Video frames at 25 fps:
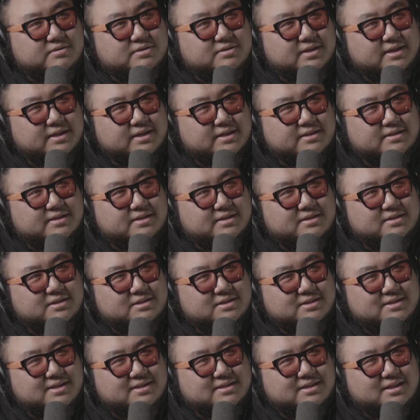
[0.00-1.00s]
There's like,
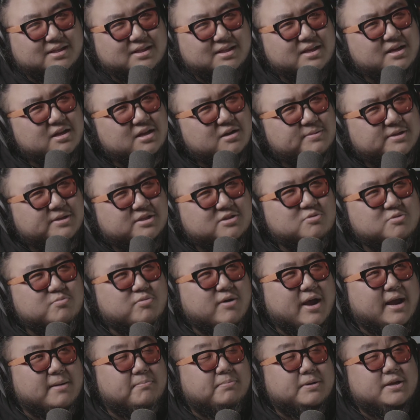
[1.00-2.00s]
it's a little bit too
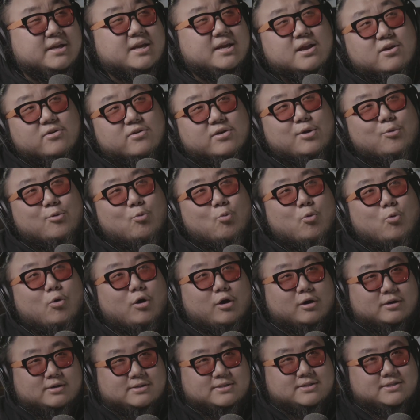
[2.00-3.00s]
bright, but here it
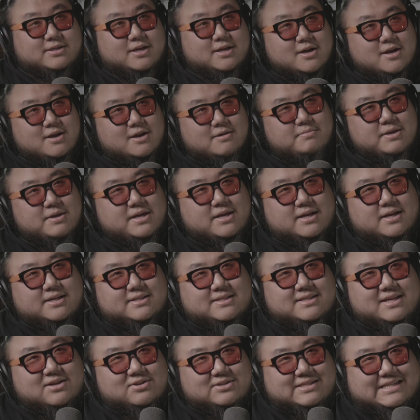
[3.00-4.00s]
works
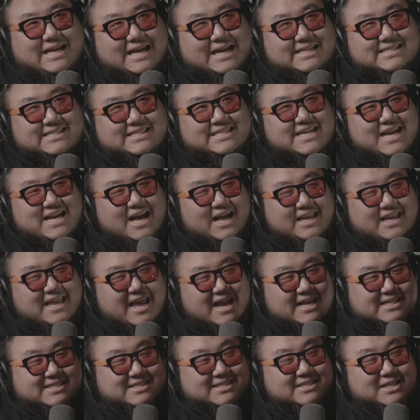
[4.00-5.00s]
because they're dancing
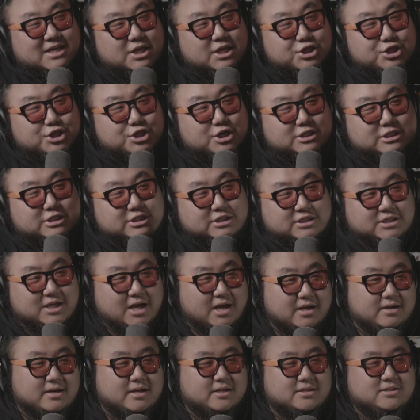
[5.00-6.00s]
against the
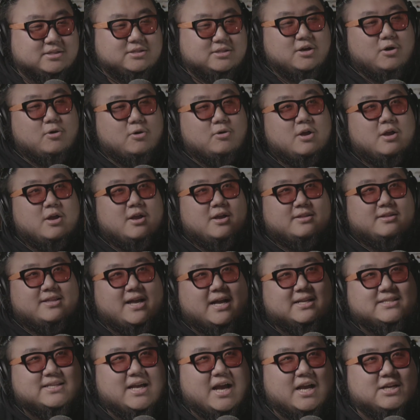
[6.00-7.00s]
sun. And so
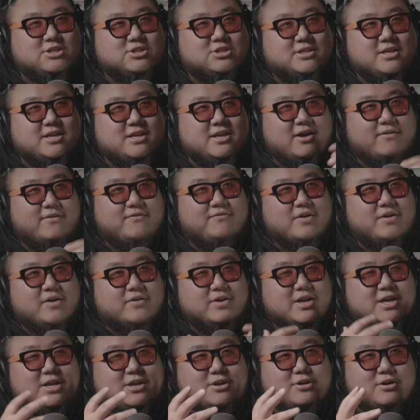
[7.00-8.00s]
that's actually a
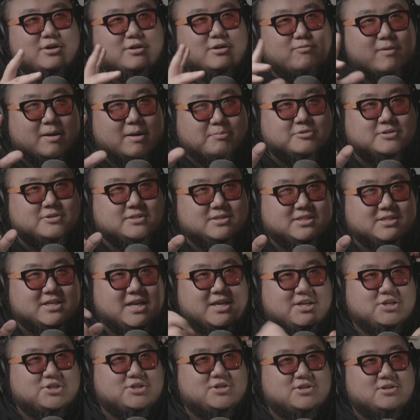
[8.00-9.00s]
very good
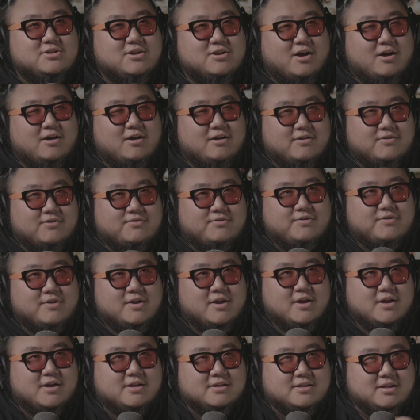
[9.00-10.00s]
representation of
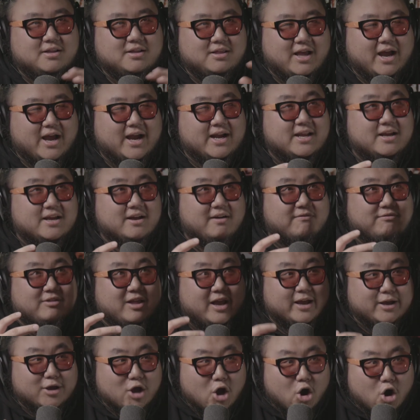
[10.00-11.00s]
the lighting of
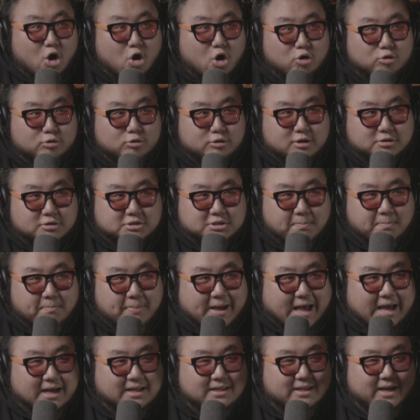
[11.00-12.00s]
like, oh, there's a
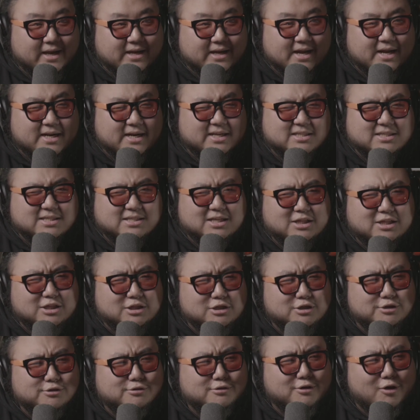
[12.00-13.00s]
backlight and it's a
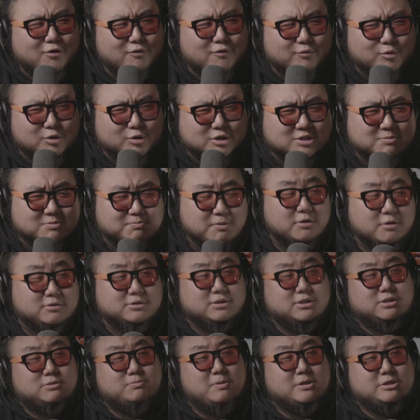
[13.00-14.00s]
little
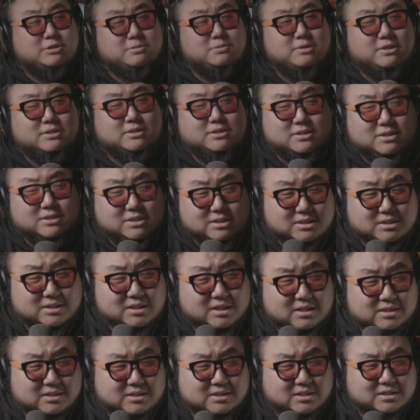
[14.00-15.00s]
overexposed, especially because
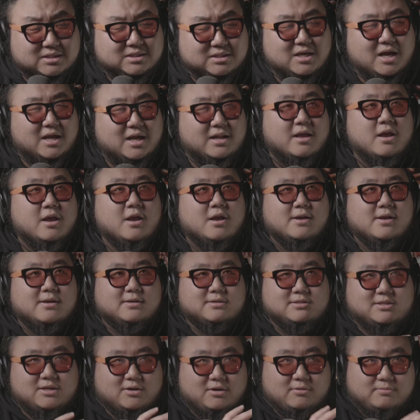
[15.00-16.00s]
it's the sun.
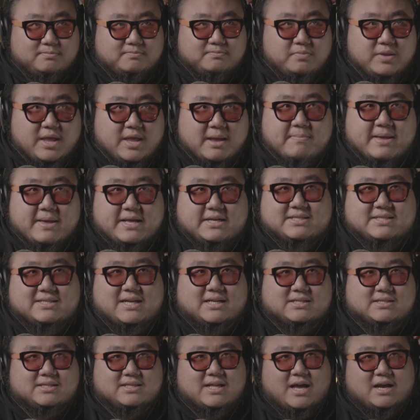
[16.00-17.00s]
So it makes
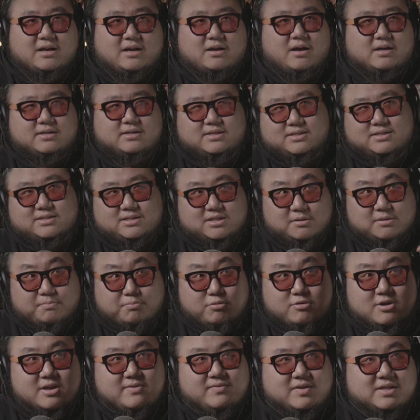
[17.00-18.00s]
sense in that context. In the
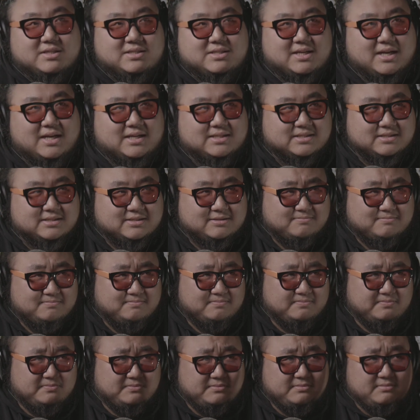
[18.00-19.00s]
previous dance,
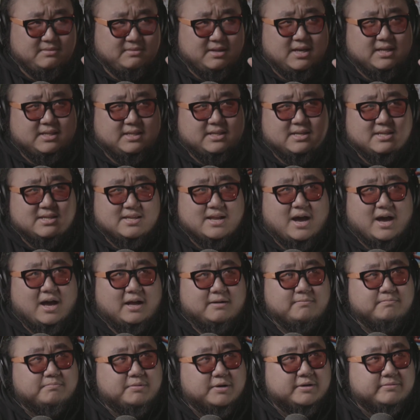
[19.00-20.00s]
it did
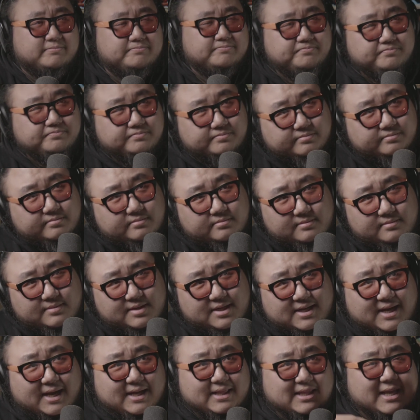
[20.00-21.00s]
not, but
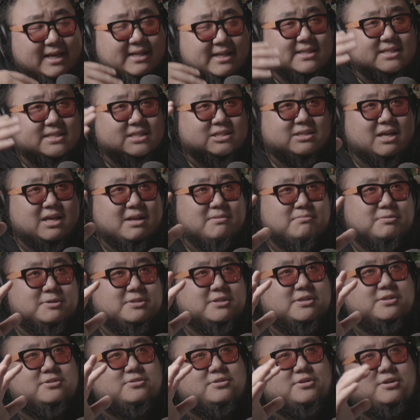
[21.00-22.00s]
I like this set in
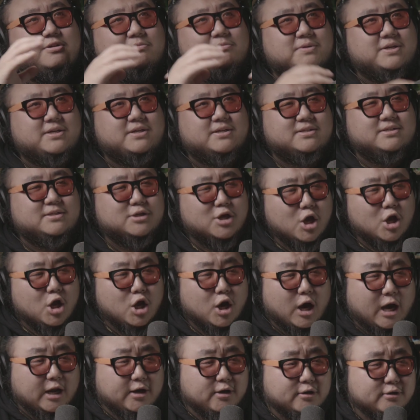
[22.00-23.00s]
particular here because
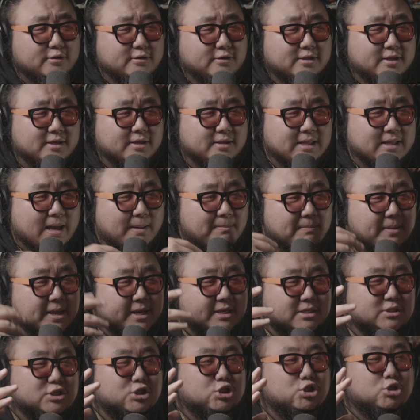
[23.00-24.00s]
another thing that
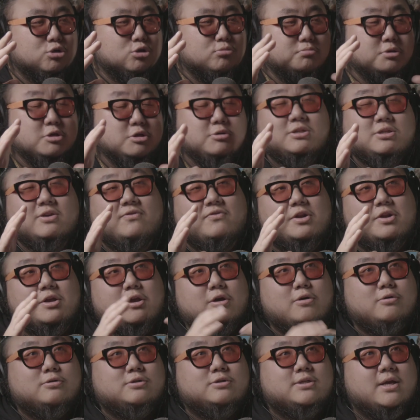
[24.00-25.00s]
makes music
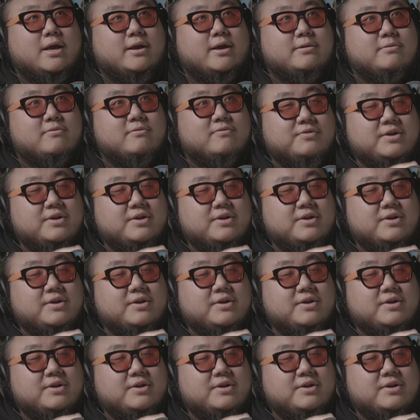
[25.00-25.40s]
videos